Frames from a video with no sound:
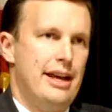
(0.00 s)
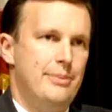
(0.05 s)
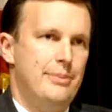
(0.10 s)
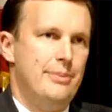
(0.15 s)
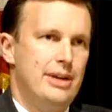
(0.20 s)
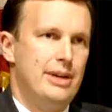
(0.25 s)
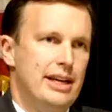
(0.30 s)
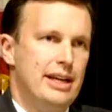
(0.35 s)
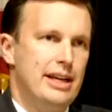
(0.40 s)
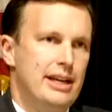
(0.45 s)
today,
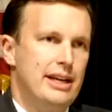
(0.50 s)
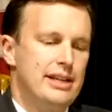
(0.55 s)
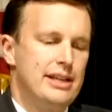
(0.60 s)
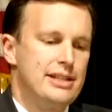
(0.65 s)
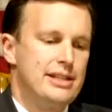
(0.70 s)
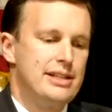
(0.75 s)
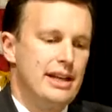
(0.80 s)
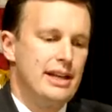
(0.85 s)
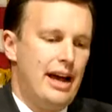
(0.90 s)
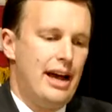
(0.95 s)

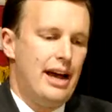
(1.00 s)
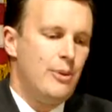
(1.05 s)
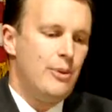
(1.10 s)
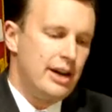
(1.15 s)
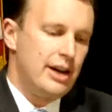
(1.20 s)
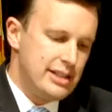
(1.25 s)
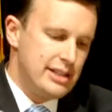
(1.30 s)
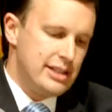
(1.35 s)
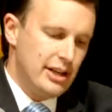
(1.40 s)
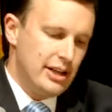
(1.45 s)
because I
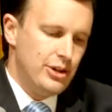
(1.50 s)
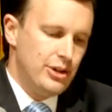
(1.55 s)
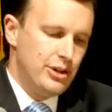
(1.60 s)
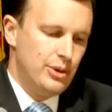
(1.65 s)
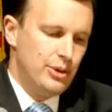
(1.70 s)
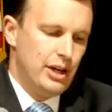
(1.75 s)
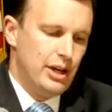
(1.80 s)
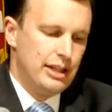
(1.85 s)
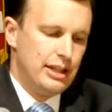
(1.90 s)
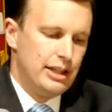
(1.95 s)
want to tell you
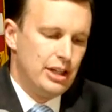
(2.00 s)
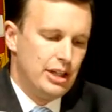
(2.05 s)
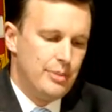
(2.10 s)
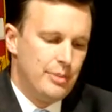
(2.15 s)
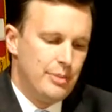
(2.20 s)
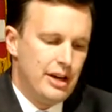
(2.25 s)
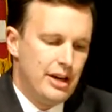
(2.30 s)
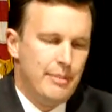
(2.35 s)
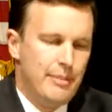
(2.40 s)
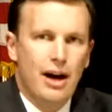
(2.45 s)
a
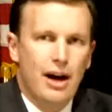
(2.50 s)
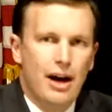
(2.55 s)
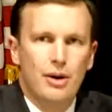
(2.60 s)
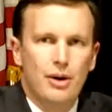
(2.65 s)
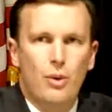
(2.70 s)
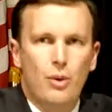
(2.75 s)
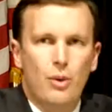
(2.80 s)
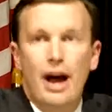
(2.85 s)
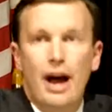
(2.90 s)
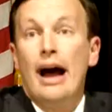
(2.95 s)
little bit
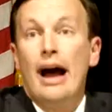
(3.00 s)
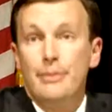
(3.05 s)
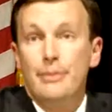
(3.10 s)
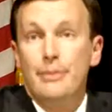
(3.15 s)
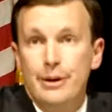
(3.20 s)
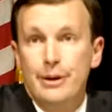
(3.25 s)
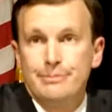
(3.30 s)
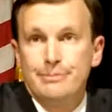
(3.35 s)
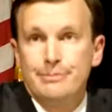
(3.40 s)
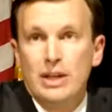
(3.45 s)
about why
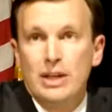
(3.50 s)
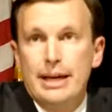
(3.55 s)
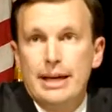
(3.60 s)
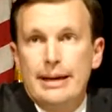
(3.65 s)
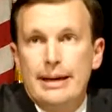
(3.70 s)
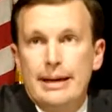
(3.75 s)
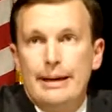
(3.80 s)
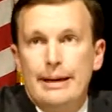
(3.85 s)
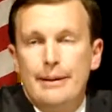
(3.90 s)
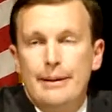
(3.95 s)
I'm
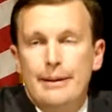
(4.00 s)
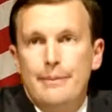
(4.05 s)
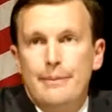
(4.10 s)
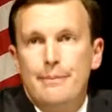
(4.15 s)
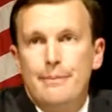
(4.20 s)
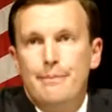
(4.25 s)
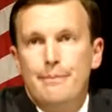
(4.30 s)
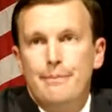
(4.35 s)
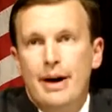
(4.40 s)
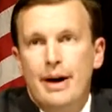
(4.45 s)

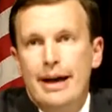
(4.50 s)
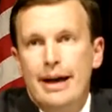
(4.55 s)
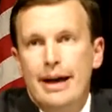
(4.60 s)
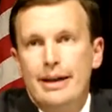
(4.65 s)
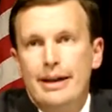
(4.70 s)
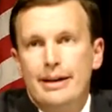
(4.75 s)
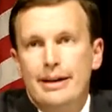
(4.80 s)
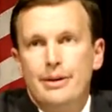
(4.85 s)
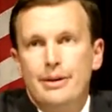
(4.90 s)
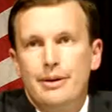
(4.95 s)
here. My
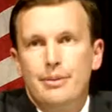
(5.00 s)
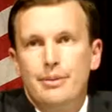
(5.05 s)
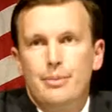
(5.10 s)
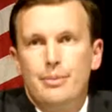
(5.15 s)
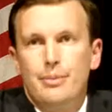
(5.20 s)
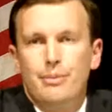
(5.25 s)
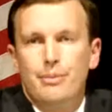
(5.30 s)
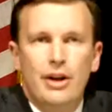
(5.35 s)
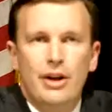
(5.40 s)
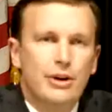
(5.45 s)

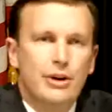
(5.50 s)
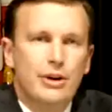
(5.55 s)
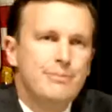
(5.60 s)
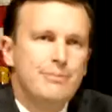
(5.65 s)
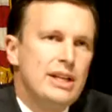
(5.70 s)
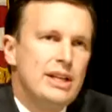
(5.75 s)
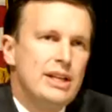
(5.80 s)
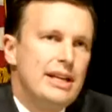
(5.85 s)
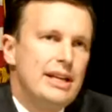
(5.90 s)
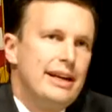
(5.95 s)

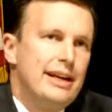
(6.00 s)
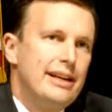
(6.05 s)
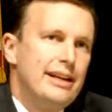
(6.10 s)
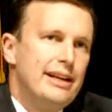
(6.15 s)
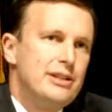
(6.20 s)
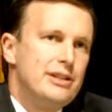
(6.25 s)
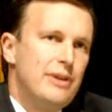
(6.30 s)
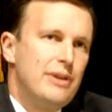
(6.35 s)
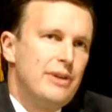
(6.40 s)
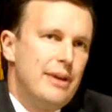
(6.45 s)

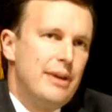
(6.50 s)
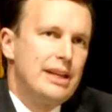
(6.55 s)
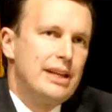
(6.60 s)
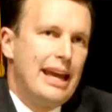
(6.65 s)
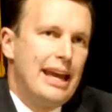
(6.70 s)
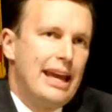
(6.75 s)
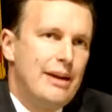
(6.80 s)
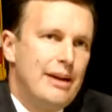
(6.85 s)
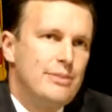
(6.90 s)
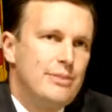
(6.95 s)
mother's
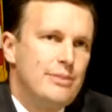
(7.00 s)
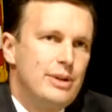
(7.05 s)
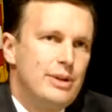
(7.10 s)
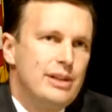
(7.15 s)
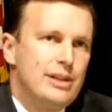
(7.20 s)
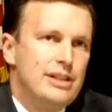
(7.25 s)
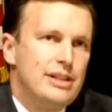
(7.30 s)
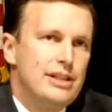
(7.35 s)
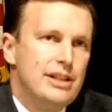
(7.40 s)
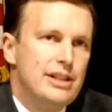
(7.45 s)
family came
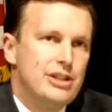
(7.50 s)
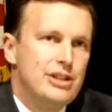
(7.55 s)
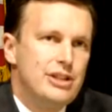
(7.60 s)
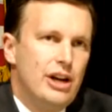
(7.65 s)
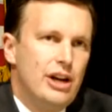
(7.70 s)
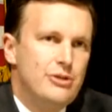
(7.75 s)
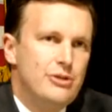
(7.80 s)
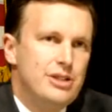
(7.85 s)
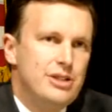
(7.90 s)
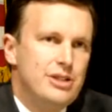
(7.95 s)
to this
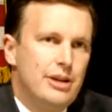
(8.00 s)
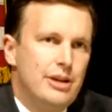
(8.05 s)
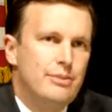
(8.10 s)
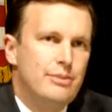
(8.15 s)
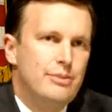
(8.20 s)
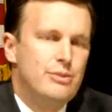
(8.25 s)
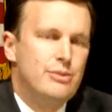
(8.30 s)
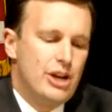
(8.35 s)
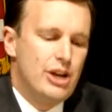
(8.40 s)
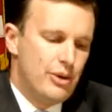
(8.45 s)
country
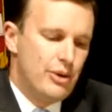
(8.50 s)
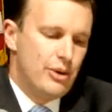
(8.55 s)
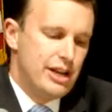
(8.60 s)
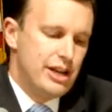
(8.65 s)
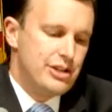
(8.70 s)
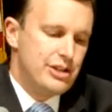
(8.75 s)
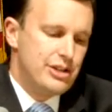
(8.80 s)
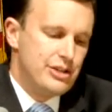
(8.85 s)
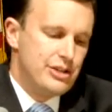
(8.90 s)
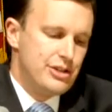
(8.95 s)
some
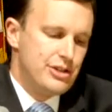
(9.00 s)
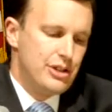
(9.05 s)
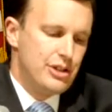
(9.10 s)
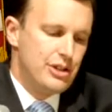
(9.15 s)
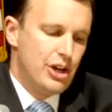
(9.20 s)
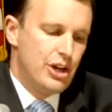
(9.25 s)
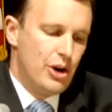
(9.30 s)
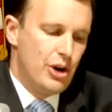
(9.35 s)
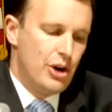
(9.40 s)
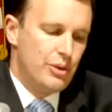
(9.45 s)

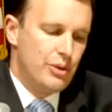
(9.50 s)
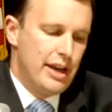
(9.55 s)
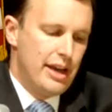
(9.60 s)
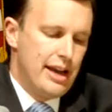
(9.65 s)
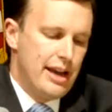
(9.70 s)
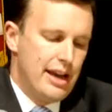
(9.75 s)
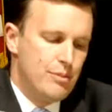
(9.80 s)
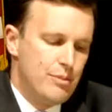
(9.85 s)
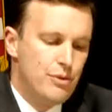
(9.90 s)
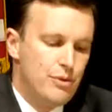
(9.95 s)
generations ago.
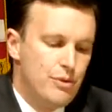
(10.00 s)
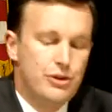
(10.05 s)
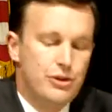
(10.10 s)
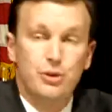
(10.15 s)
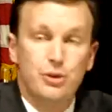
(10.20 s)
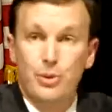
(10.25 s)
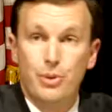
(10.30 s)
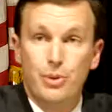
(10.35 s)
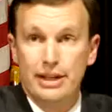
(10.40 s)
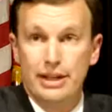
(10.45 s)
They moved to
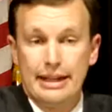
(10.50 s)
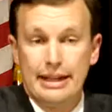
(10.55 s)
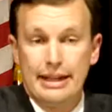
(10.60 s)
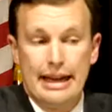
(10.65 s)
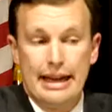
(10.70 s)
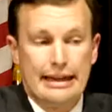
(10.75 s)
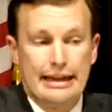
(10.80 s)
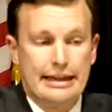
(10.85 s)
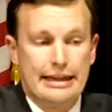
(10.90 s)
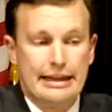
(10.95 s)
New Britain,
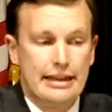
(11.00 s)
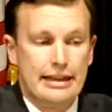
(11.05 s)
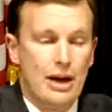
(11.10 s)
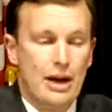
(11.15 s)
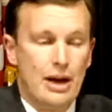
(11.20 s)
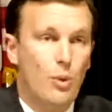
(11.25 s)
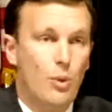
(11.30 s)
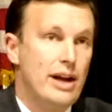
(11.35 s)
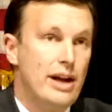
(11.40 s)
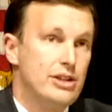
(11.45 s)
Connecticut, and
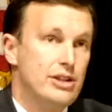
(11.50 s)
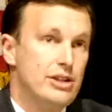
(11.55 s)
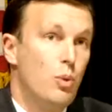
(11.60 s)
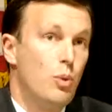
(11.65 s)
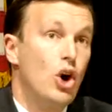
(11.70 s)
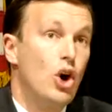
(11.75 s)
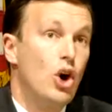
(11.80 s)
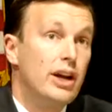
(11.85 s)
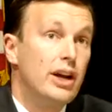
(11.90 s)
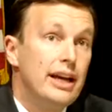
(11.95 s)
they went
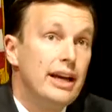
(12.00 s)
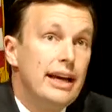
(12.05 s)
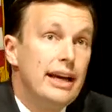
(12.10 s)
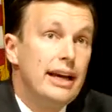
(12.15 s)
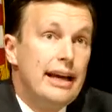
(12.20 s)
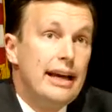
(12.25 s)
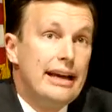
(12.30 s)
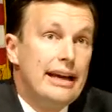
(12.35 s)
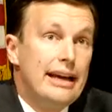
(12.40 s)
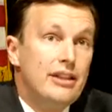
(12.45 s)
to work
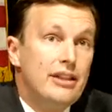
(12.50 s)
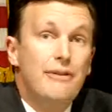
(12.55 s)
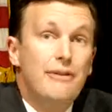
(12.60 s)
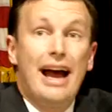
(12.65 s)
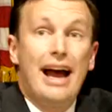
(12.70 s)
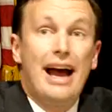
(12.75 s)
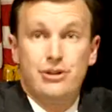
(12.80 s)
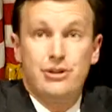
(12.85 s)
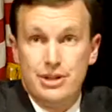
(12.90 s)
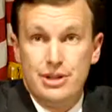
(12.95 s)
in the
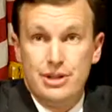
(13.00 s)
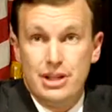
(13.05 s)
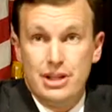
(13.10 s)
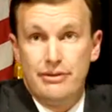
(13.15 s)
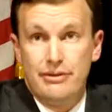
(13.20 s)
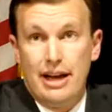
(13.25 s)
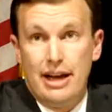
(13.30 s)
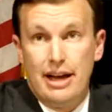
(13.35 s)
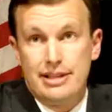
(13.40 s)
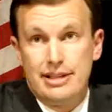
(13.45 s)
factories
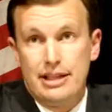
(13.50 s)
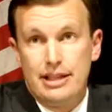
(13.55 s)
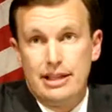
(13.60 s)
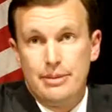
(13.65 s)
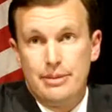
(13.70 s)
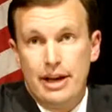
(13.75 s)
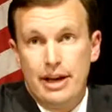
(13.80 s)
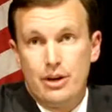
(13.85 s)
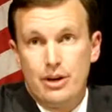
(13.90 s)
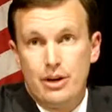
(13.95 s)
of that
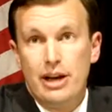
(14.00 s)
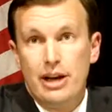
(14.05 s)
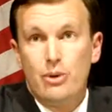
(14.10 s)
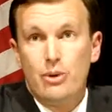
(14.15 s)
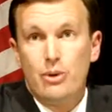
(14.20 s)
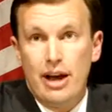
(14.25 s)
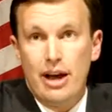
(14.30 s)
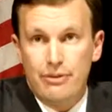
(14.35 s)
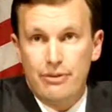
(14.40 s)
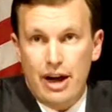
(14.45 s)
city. My
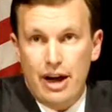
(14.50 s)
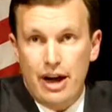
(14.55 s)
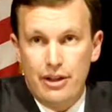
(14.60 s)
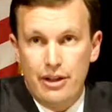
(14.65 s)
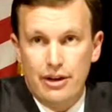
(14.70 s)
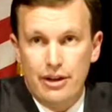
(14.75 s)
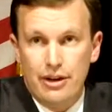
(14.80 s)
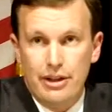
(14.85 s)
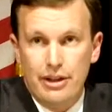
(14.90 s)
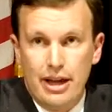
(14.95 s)

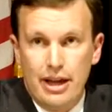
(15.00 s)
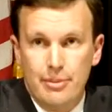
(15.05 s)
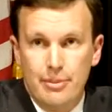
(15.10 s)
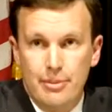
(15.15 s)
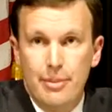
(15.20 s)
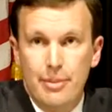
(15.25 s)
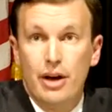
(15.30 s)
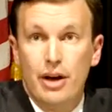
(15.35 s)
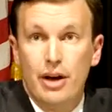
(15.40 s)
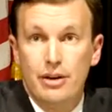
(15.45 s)
great-grandfather, and then
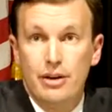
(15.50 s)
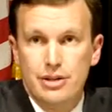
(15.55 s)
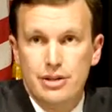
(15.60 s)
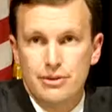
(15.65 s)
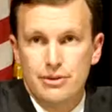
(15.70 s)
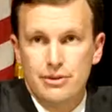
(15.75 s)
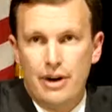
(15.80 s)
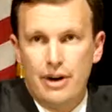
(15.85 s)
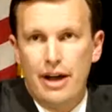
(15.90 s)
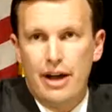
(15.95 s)
my mother's
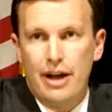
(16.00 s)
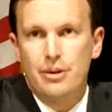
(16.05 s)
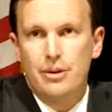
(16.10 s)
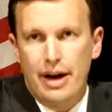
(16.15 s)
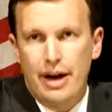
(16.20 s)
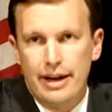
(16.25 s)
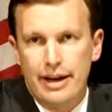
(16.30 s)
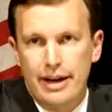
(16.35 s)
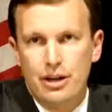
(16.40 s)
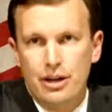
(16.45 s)
father,
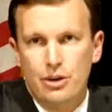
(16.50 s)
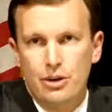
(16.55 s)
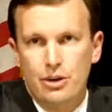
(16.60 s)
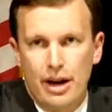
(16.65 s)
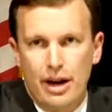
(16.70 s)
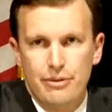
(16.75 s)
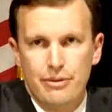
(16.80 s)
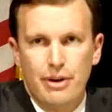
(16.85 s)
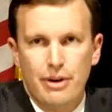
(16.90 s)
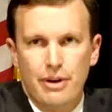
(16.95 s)
my
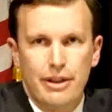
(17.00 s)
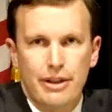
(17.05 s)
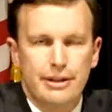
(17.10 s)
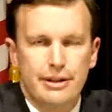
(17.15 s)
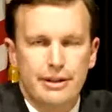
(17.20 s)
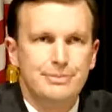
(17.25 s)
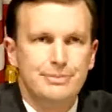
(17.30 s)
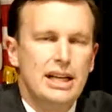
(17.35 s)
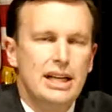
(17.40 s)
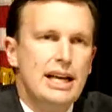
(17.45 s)

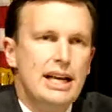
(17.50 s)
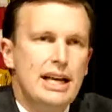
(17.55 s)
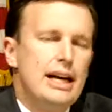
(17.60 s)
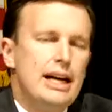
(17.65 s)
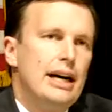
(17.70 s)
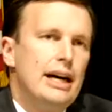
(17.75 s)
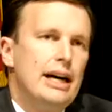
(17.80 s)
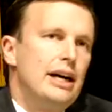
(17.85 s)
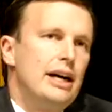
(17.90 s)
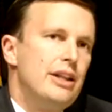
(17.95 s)
grandfather.
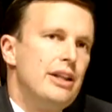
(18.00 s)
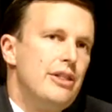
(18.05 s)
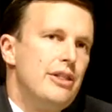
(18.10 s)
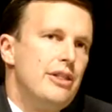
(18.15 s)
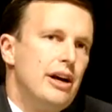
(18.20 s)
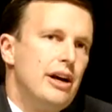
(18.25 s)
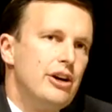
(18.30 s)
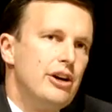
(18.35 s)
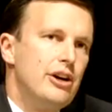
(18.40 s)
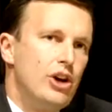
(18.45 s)
And
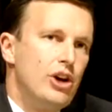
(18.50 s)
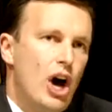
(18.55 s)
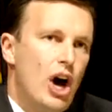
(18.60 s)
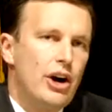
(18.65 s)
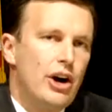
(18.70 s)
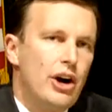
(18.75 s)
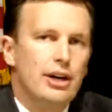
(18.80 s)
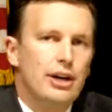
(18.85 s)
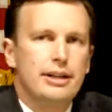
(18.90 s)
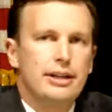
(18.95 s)
their
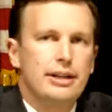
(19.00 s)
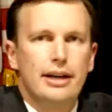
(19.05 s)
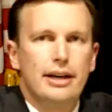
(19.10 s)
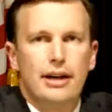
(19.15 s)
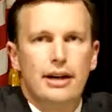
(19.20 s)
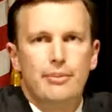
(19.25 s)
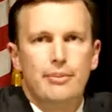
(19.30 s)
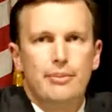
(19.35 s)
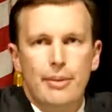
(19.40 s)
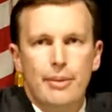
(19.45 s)
daughter,
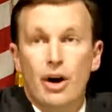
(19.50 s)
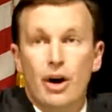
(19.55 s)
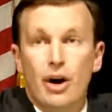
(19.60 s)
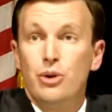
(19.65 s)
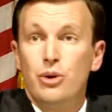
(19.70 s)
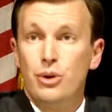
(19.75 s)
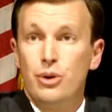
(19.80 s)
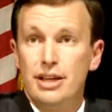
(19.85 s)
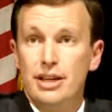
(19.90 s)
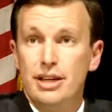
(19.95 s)
my
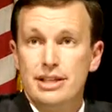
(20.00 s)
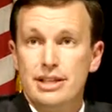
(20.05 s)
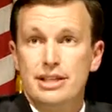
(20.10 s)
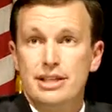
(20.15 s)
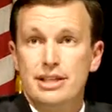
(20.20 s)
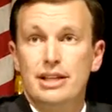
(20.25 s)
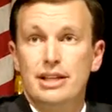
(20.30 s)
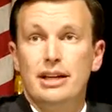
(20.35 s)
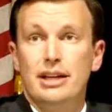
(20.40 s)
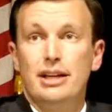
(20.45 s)
mother was
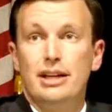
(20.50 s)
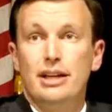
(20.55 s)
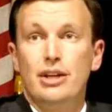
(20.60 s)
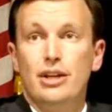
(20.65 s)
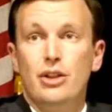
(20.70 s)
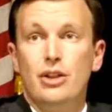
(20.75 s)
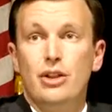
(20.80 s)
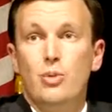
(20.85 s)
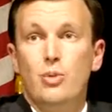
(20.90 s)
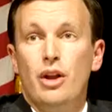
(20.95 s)

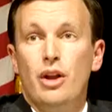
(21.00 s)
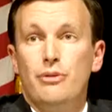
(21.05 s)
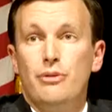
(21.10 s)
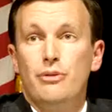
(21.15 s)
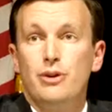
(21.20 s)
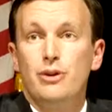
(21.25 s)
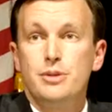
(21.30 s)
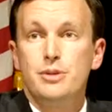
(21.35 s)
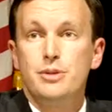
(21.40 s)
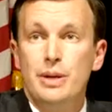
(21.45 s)
one of
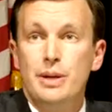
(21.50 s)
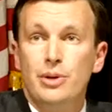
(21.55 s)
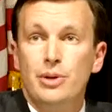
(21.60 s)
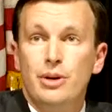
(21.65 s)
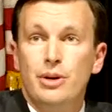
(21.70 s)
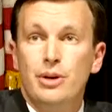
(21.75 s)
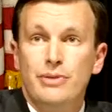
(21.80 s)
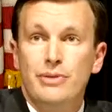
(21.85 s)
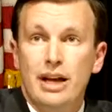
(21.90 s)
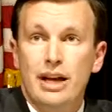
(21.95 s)
the first people
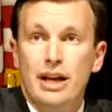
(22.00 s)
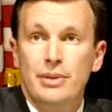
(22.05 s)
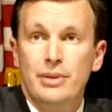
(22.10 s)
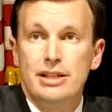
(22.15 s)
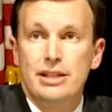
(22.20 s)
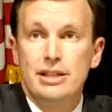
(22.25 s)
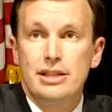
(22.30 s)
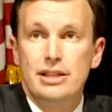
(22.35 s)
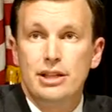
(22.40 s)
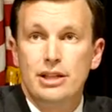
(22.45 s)
in her
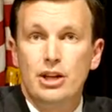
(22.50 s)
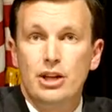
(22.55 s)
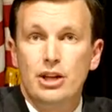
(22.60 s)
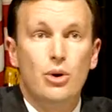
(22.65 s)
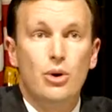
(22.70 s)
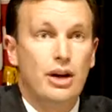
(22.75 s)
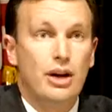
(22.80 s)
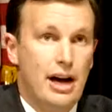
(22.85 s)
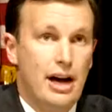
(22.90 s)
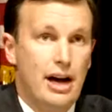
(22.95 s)
family to
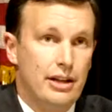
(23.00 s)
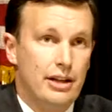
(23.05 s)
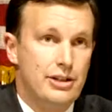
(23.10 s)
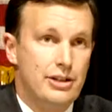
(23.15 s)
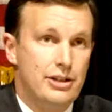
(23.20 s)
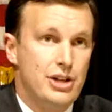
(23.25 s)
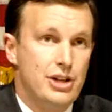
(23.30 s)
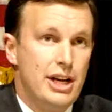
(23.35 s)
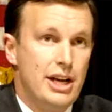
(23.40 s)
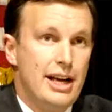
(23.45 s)
go to
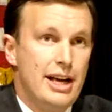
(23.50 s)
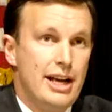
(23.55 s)
college,